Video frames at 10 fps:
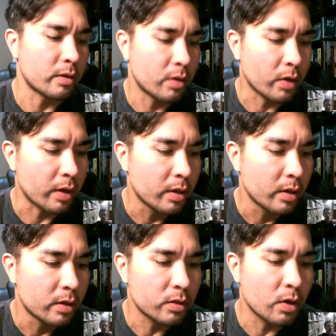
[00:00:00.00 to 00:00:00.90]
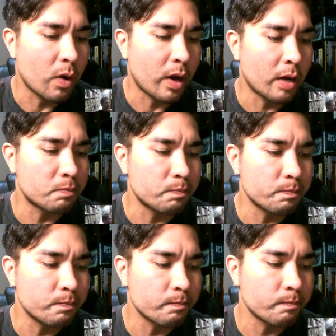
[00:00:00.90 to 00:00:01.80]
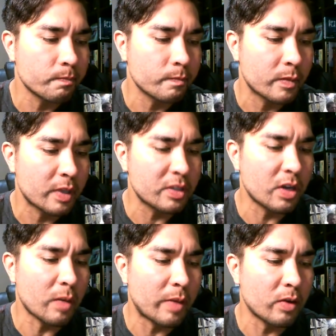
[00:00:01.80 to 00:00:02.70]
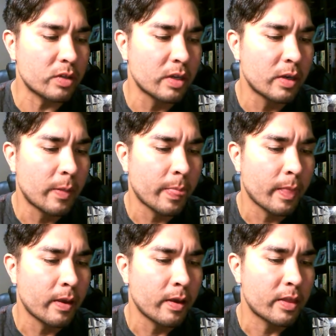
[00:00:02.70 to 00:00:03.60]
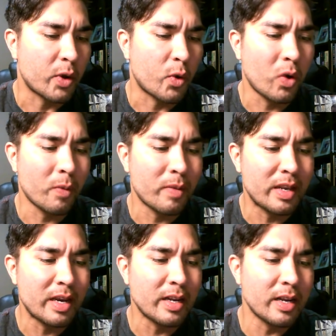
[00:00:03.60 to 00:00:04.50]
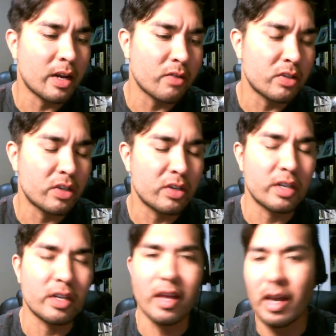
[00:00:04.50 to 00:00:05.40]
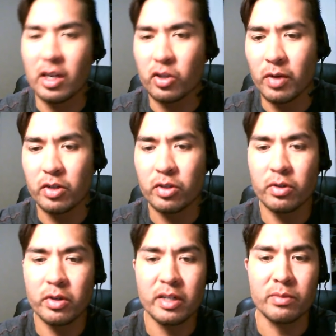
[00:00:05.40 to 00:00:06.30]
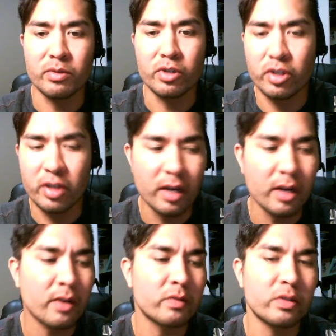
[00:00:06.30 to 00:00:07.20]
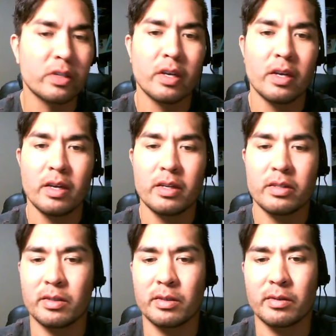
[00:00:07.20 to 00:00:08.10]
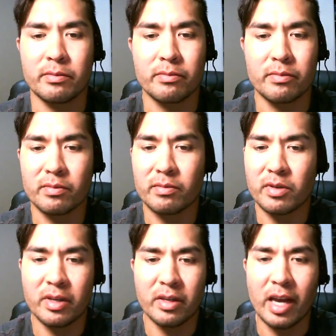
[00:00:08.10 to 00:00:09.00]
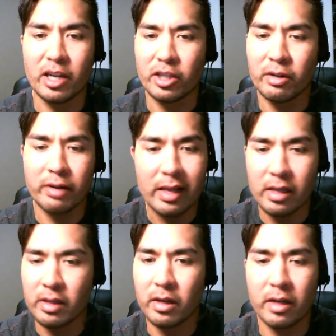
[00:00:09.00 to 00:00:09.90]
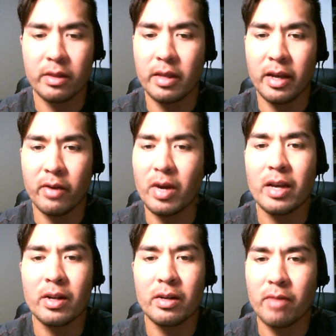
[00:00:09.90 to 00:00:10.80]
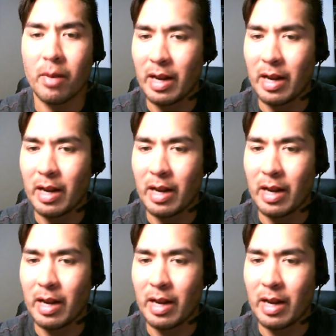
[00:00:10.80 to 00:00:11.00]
Okay. So um, let's talk about the equipment needed. Obviously, you needed a cash register. You need some shelves, some cashier island looking thing, right? I mean,